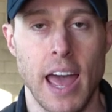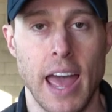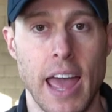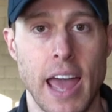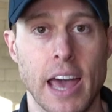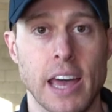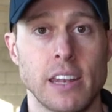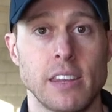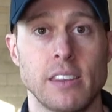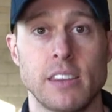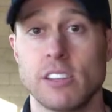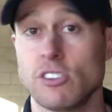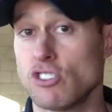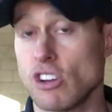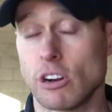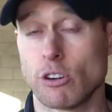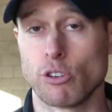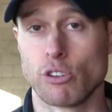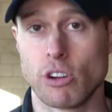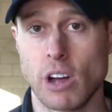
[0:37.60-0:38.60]
and the
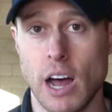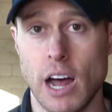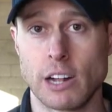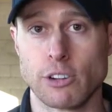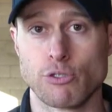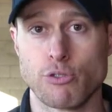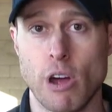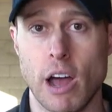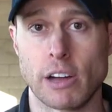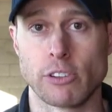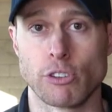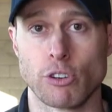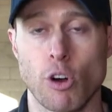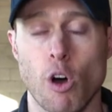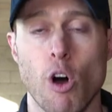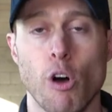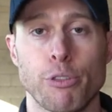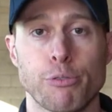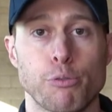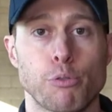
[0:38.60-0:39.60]
general contractor,
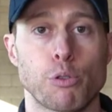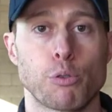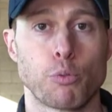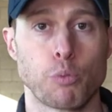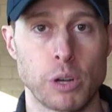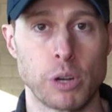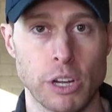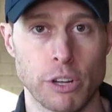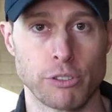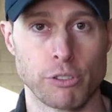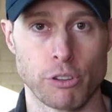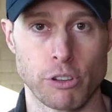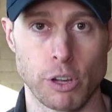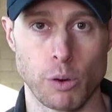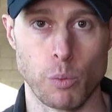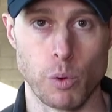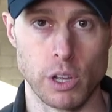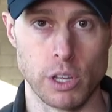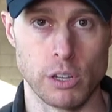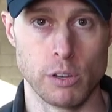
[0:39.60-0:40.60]
all through the realtor that
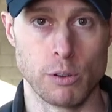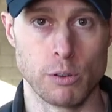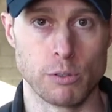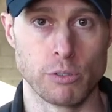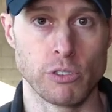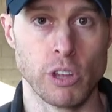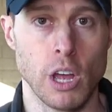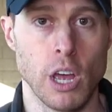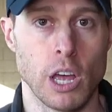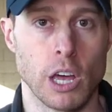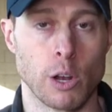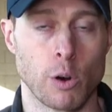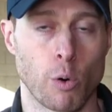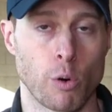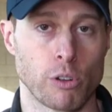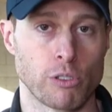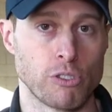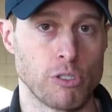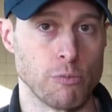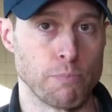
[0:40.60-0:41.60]
we used in
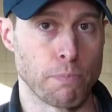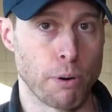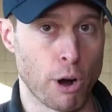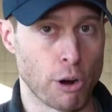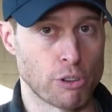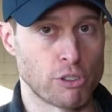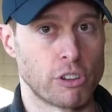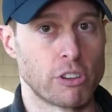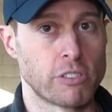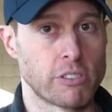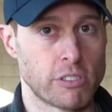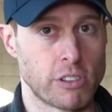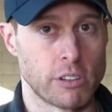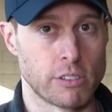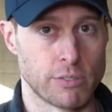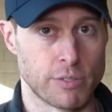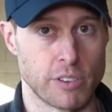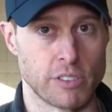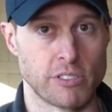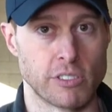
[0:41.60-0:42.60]
order to purchase
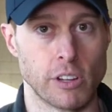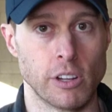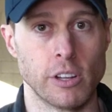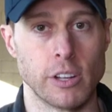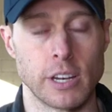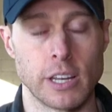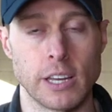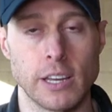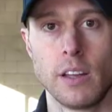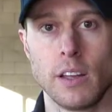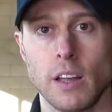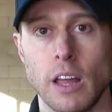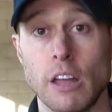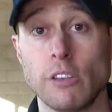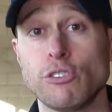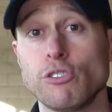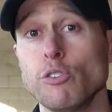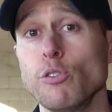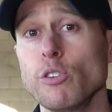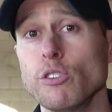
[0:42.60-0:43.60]
this facility.
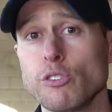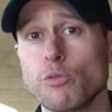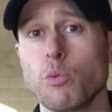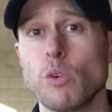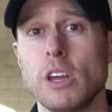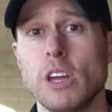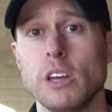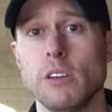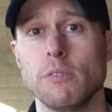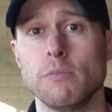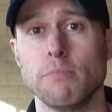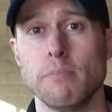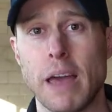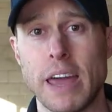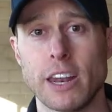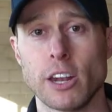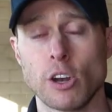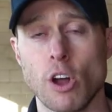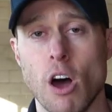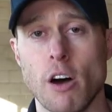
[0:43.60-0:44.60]
As soon as we
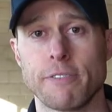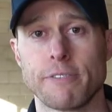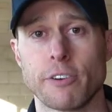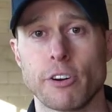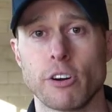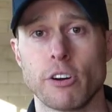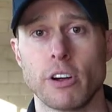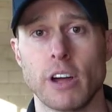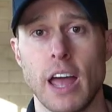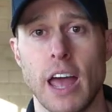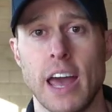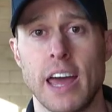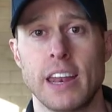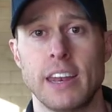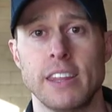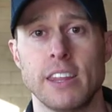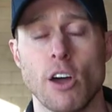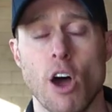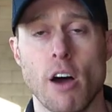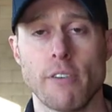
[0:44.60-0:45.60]
made an offer
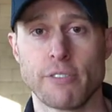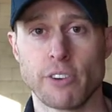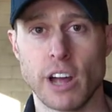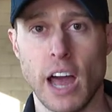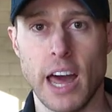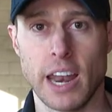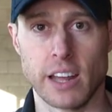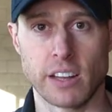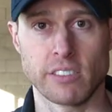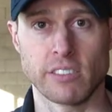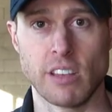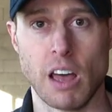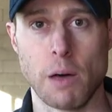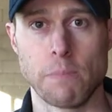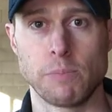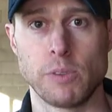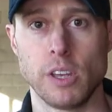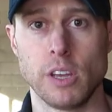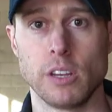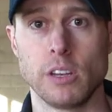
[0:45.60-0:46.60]
and the offer got
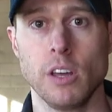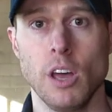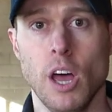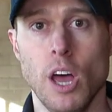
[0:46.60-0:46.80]
accepted,